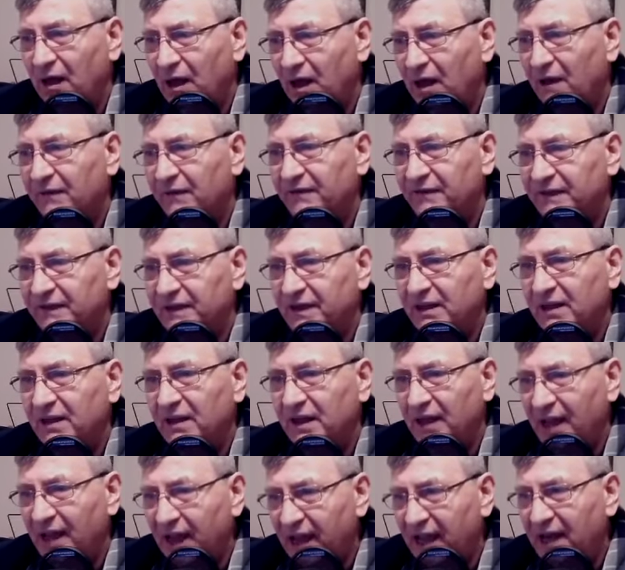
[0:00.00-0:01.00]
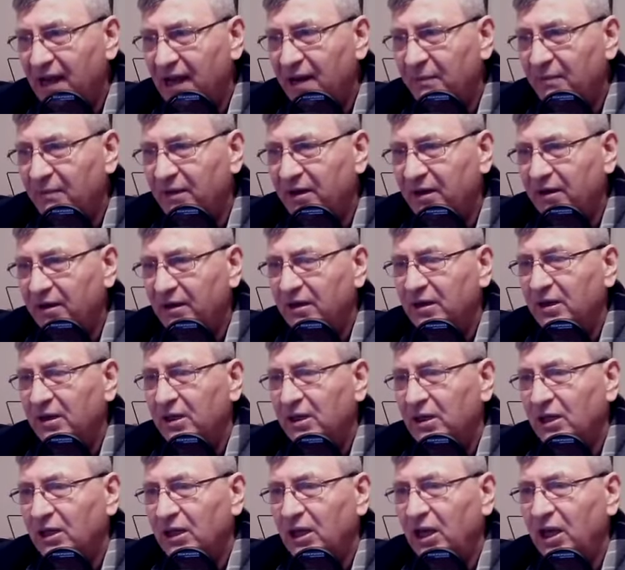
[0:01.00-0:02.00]
of the enemy
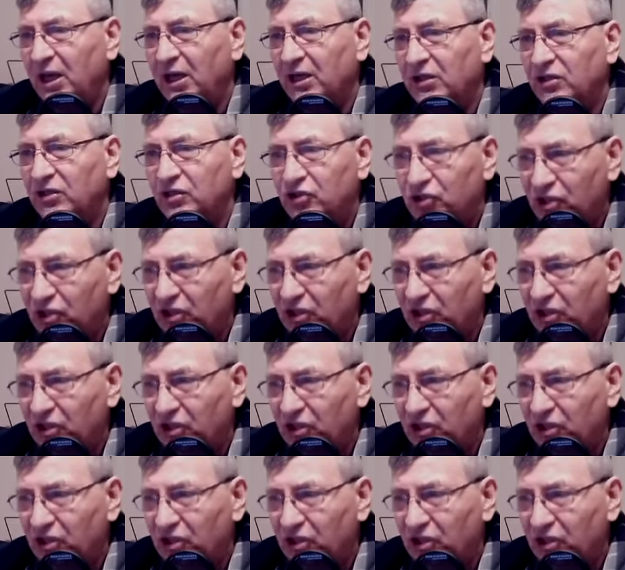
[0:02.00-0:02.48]
in